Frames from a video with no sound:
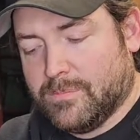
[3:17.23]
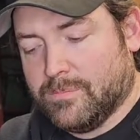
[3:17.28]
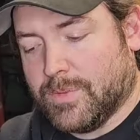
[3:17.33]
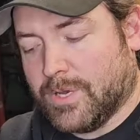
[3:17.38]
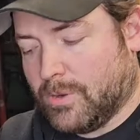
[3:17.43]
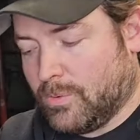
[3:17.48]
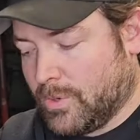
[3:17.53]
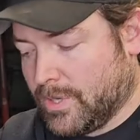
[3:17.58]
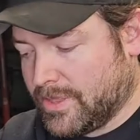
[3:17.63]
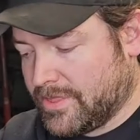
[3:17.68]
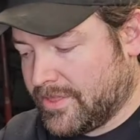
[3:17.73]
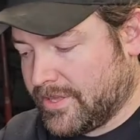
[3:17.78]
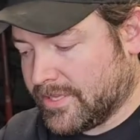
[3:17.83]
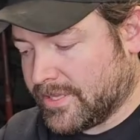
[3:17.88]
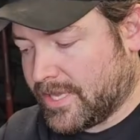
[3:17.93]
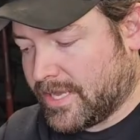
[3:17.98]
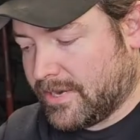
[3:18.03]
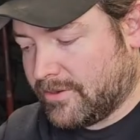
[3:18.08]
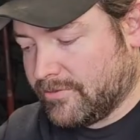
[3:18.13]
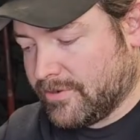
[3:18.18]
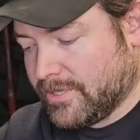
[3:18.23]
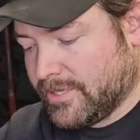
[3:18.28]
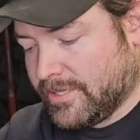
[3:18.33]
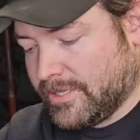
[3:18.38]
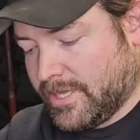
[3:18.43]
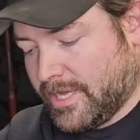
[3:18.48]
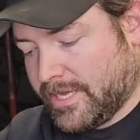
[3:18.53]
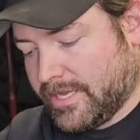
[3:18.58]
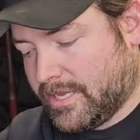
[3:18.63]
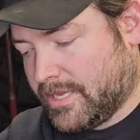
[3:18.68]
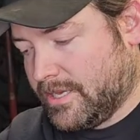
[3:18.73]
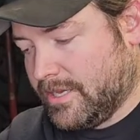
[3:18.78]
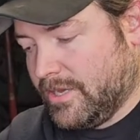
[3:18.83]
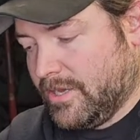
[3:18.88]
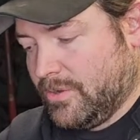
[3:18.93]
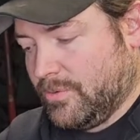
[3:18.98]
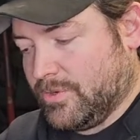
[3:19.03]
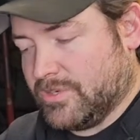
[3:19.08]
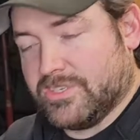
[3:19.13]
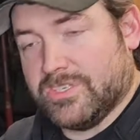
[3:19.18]
But one thing that I really like,
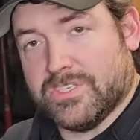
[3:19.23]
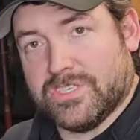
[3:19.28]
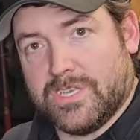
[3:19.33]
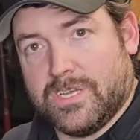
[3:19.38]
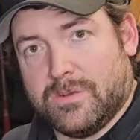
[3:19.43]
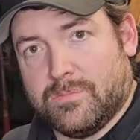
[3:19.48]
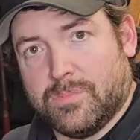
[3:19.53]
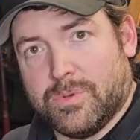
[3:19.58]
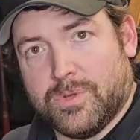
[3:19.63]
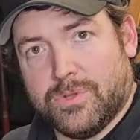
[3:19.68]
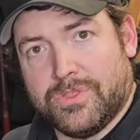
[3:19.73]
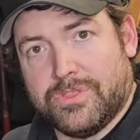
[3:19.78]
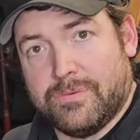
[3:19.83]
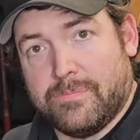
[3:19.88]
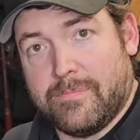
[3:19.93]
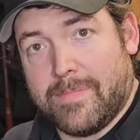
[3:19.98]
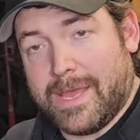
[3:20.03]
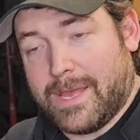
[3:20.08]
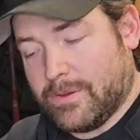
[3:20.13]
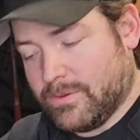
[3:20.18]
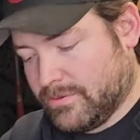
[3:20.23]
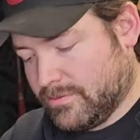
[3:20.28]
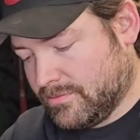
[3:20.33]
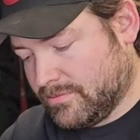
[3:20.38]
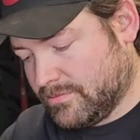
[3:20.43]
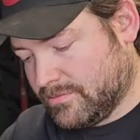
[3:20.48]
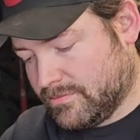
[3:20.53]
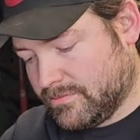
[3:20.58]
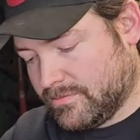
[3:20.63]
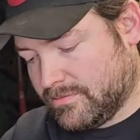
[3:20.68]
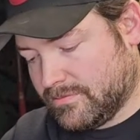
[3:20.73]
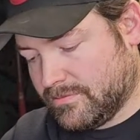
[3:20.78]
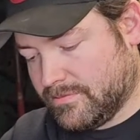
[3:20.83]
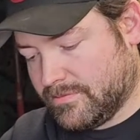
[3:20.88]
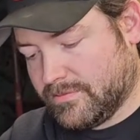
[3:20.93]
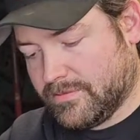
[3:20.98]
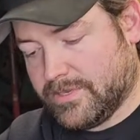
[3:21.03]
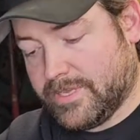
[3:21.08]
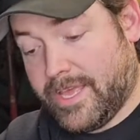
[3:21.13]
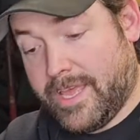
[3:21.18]
which is on both the mount
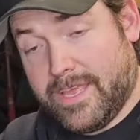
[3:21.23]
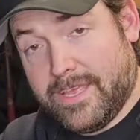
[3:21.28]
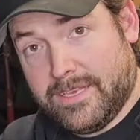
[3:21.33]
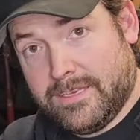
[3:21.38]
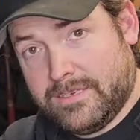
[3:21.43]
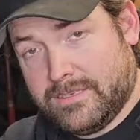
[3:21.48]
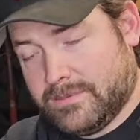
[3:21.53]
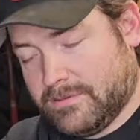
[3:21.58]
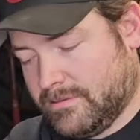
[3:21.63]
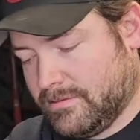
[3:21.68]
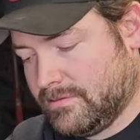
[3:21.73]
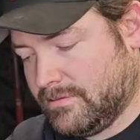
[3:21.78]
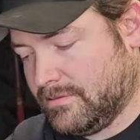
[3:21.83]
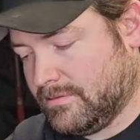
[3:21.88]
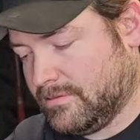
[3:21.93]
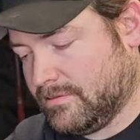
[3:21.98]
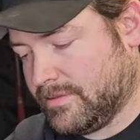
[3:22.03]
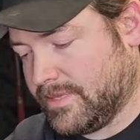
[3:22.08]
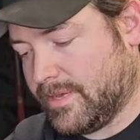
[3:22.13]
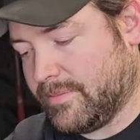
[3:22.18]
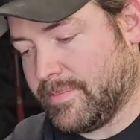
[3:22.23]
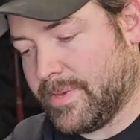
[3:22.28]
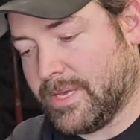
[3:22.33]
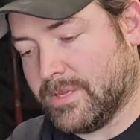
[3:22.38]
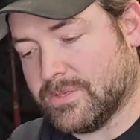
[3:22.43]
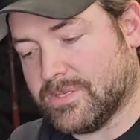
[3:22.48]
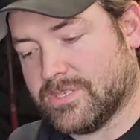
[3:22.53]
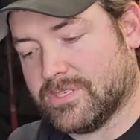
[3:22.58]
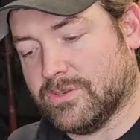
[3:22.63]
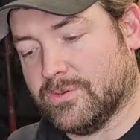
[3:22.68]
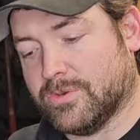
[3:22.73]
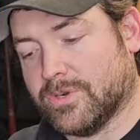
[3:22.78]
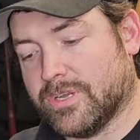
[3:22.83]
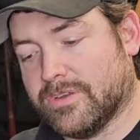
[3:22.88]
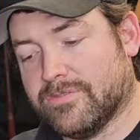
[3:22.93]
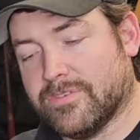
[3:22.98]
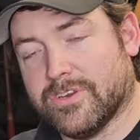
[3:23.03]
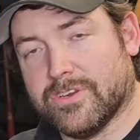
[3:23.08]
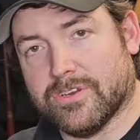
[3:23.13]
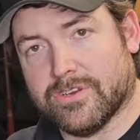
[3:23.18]
end, that mounts to
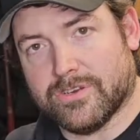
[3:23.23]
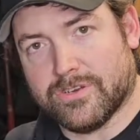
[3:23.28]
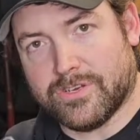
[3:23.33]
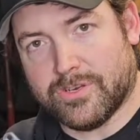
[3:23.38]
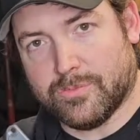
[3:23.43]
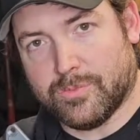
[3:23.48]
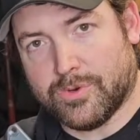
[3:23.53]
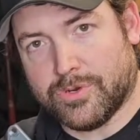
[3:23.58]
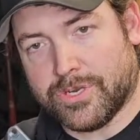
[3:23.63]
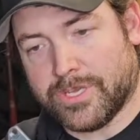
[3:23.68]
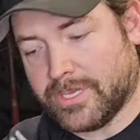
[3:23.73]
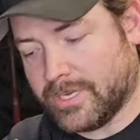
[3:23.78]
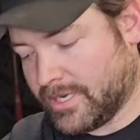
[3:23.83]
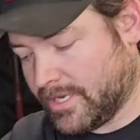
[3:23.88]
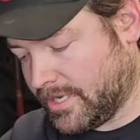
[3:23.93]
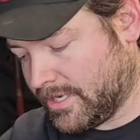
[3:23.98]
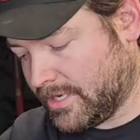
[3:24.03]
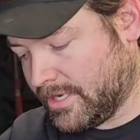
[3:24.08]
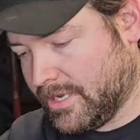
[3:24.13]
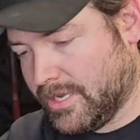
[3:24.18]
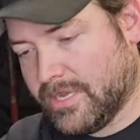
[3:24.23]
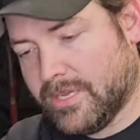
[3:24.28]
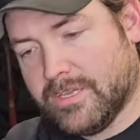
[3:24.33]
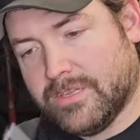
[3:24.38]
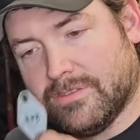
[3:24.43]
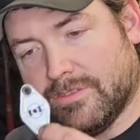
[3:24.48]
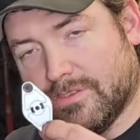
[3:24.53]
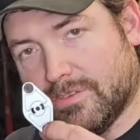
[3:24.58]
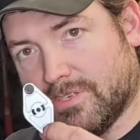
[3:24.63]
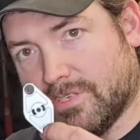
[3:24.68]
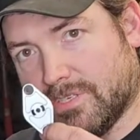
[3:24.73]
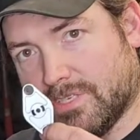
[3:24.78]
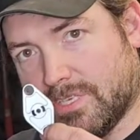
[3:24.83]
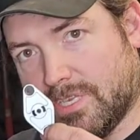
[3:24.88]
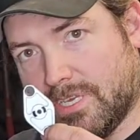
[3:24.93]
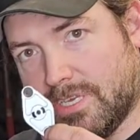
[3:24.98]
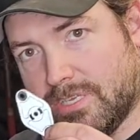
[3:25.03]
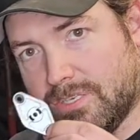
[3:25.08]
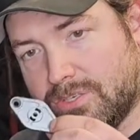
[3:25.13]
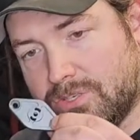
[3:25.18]
whatever you're putting it on. This is
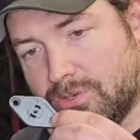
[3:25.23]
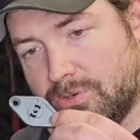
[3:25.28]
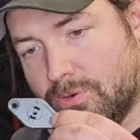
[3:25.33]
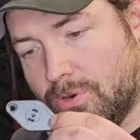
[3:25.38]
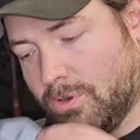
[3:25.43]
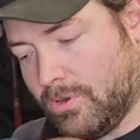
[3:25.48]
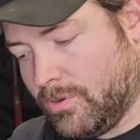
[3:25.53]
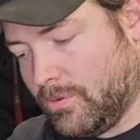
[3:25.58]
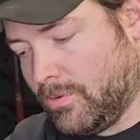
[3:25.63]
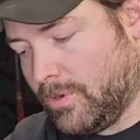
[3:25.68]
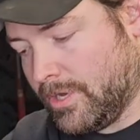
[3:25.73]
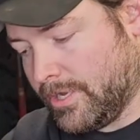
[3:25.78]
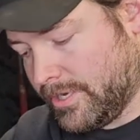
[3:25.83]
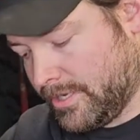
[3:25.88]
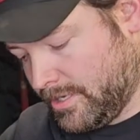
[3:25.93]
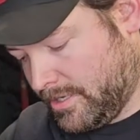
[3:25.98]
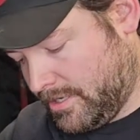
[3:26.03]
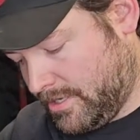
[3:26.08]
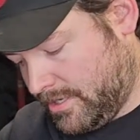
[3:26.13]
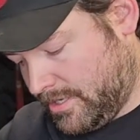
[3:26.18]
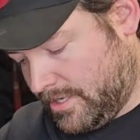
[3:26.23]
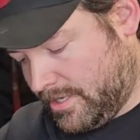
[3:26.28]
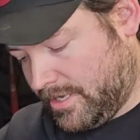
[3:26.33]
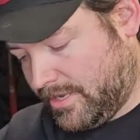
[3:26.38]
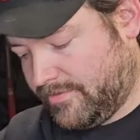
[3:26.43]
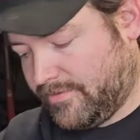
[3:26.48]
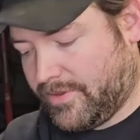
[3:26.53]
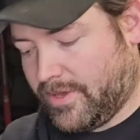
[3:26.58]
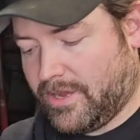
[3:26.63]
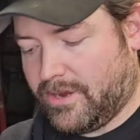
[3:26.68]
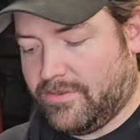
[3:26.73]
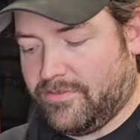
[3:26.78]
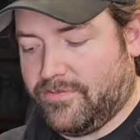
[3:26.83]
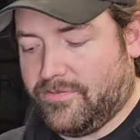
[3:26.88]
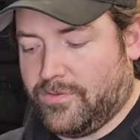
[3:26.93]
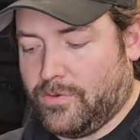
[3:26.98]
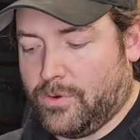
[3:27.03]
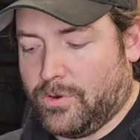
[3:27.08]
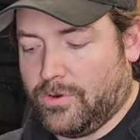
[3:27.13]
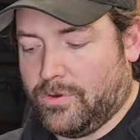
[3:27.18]
a 2-hole one. I've got a
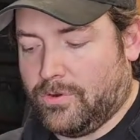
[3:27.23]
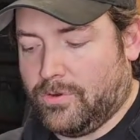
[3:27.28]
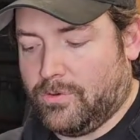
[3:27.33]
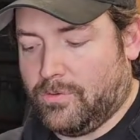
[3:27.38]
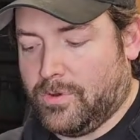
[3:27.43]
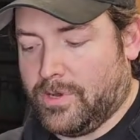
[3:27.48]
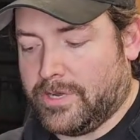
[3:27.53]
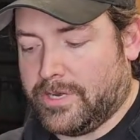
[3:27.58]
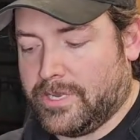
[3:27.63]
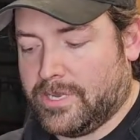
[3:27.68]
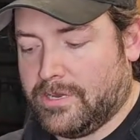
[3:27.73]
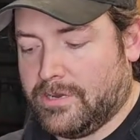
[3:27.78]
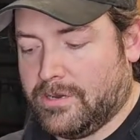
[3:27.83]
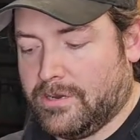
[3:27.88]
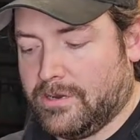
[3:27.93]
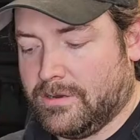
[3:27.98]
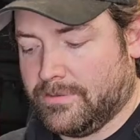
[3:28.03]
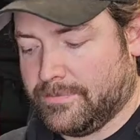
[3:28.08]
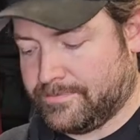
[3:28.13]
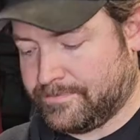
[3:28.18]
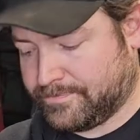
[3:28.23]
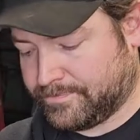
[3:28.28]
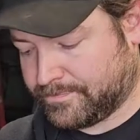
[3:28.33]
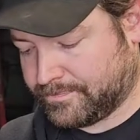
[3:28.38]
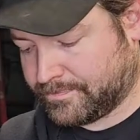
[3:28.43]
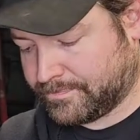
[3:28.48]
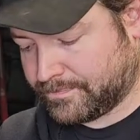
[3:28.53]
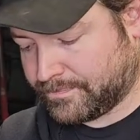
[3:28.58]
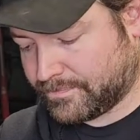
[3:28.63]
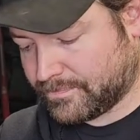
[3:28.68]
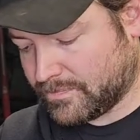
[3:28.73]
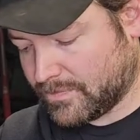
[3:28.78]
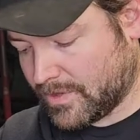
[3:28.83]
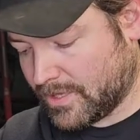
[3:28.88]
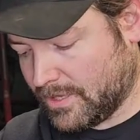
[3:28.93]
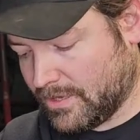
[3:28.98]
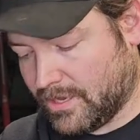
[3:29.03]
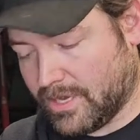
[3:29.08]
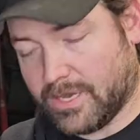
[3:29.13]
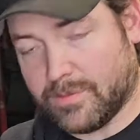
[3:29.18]
4-hole one here,
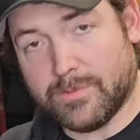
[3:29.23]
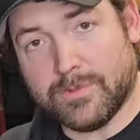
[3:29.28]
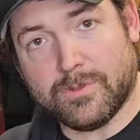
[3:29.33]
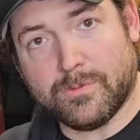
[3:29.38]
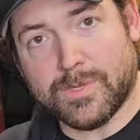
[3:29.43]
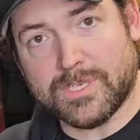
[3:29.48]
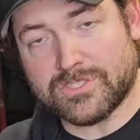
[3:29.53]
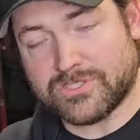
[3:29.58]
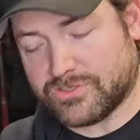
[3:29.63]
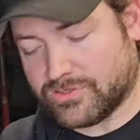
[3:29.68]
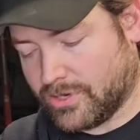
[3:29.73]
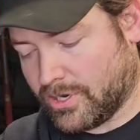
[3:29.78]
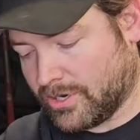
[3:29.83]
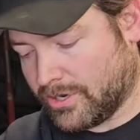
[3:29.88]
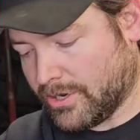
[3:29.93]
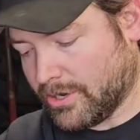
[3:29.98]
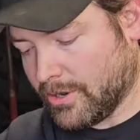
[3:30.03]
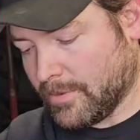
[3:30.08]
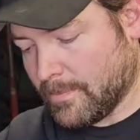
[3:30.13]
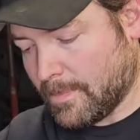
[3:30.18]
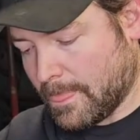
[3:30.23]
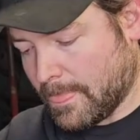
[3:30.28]
a little bit stronger.